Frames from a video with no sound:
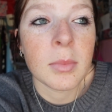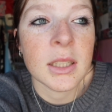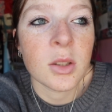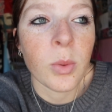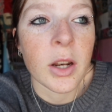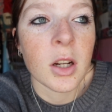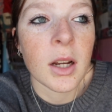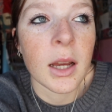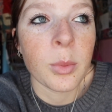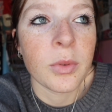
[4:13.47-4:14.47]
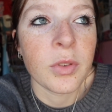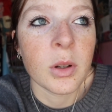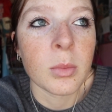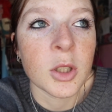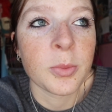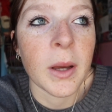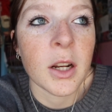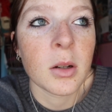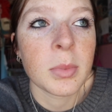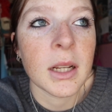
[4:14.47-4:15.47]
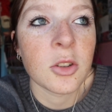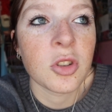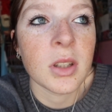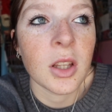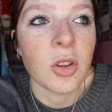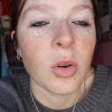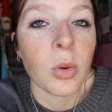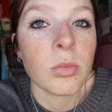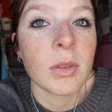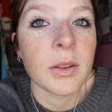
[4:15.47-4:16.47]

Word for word: my sweater I would feel much better, but I just like don't.